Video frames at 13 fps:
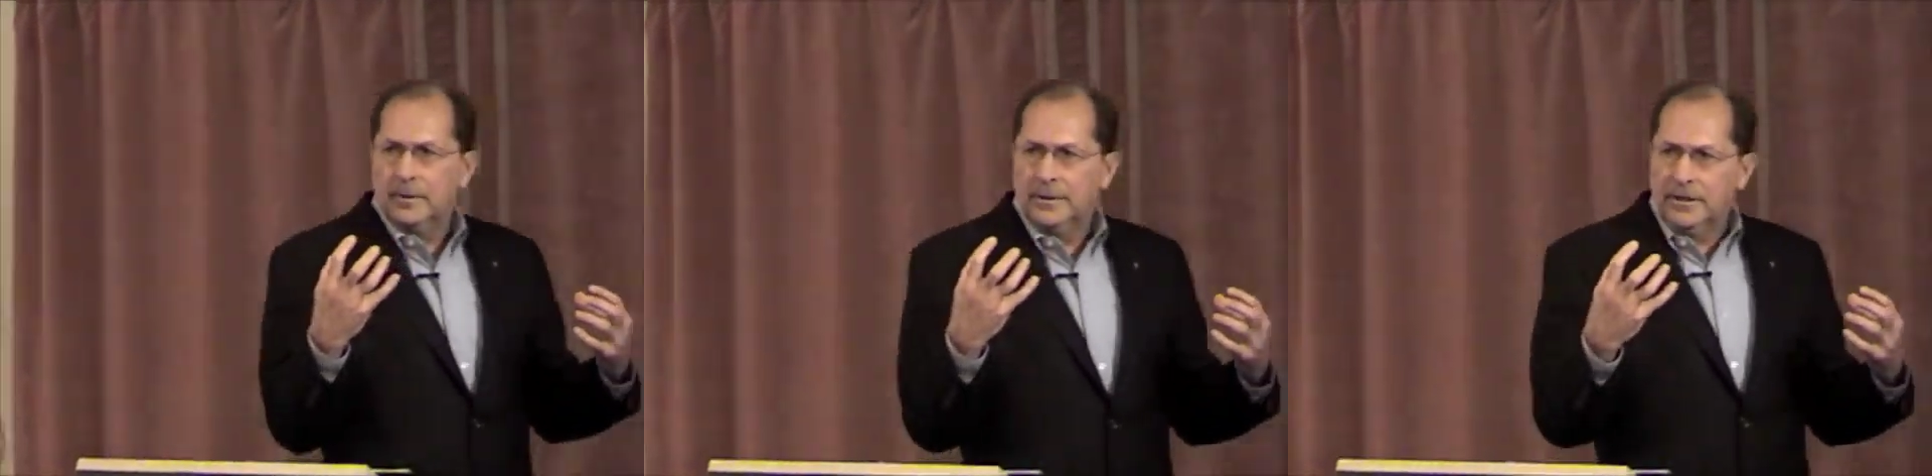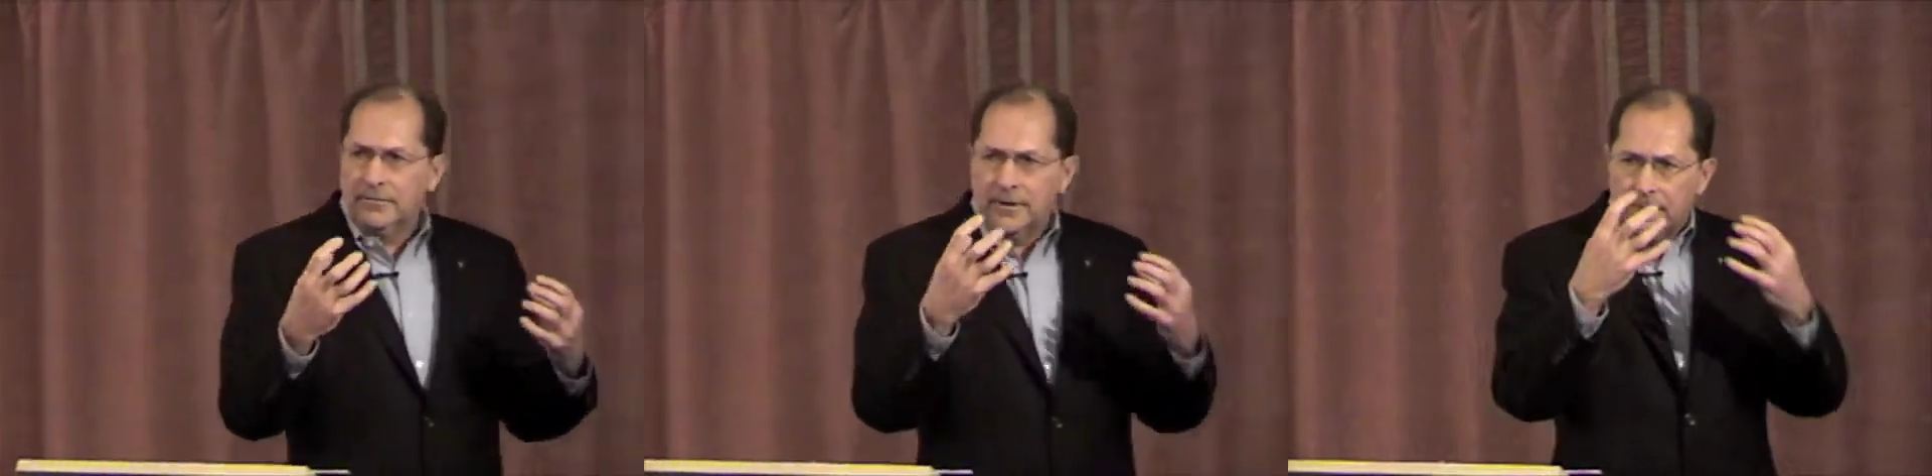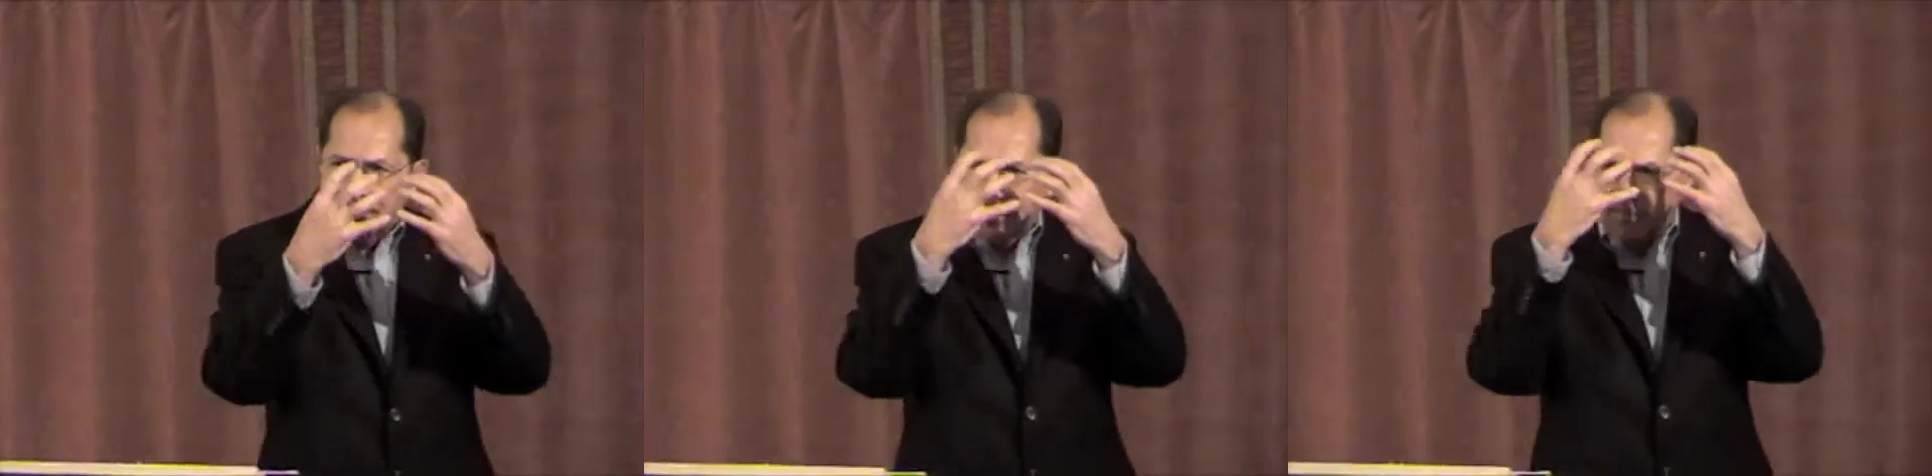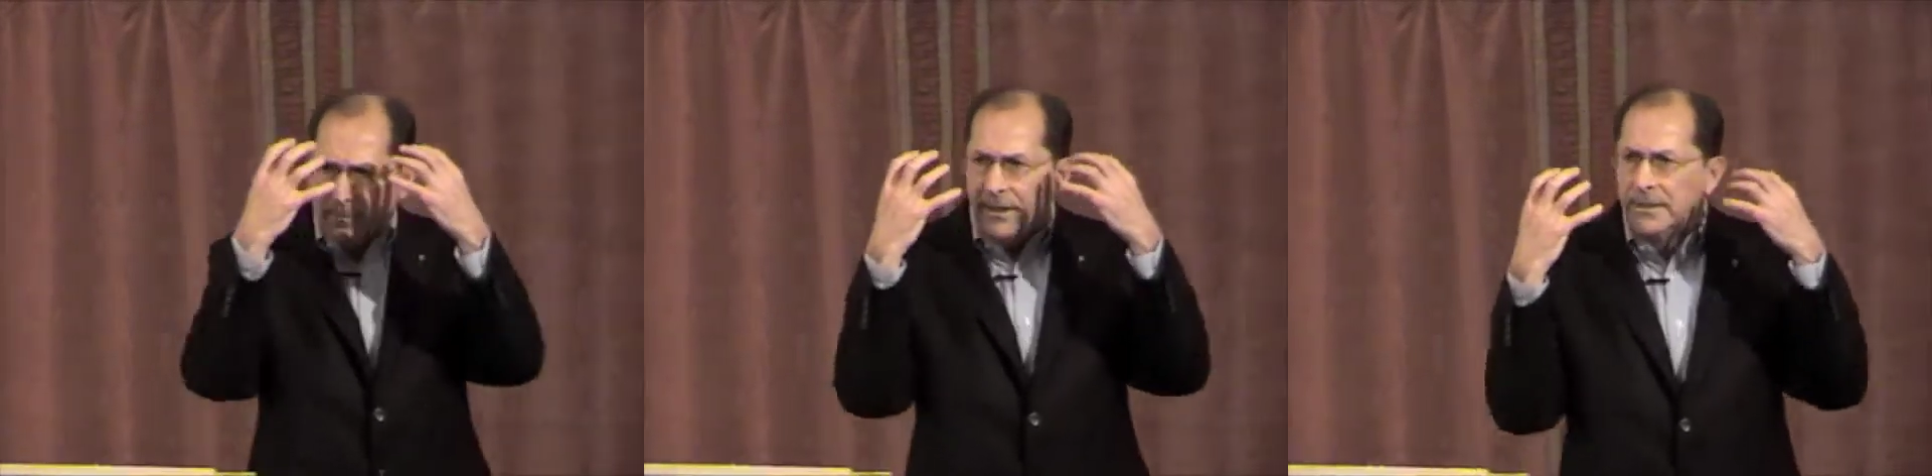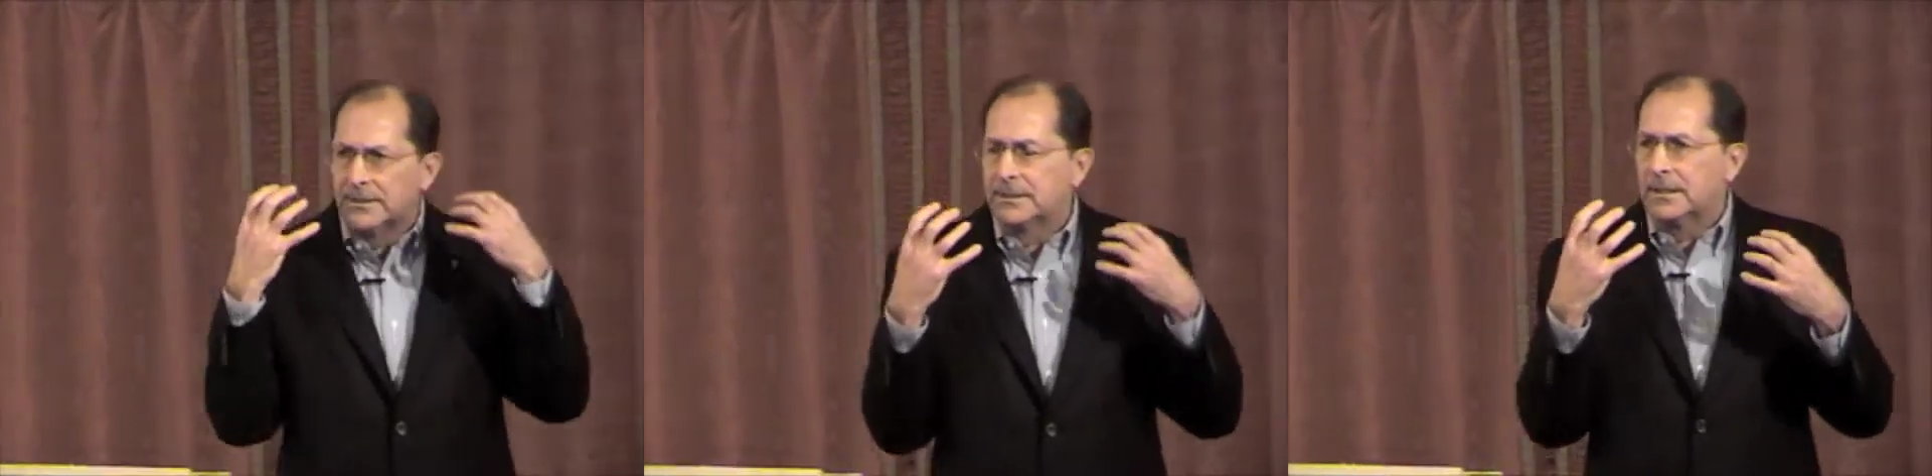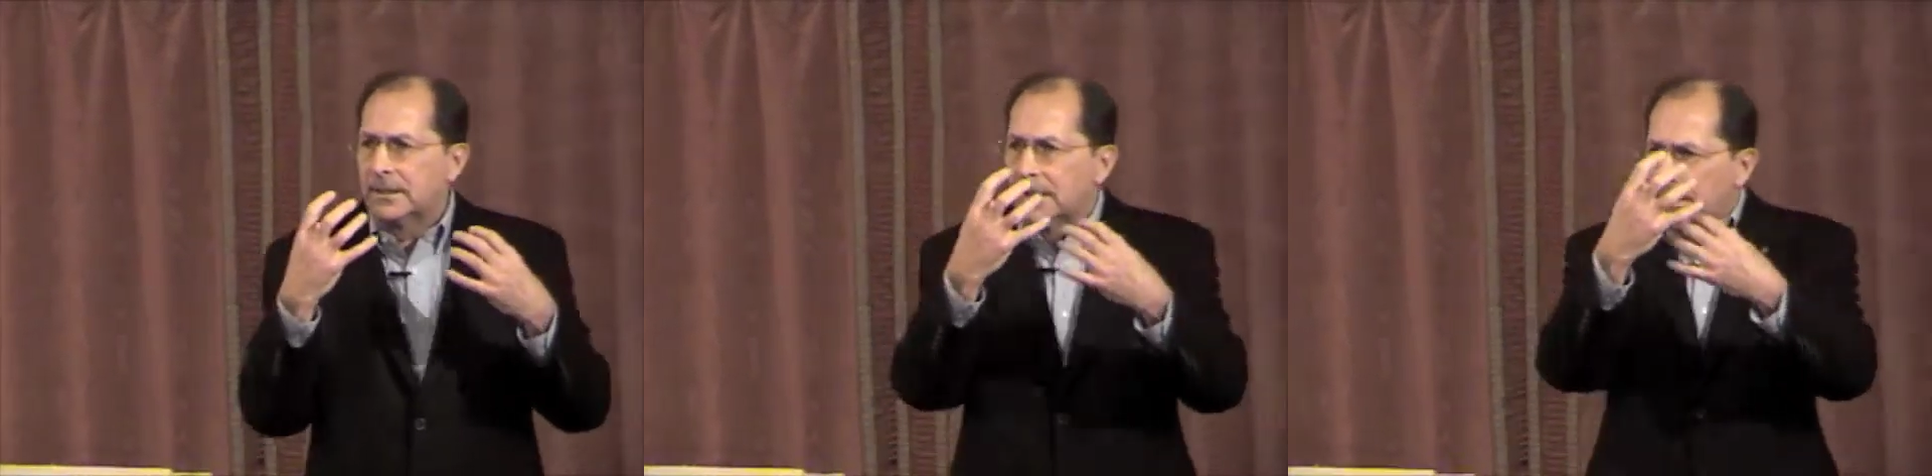give them a space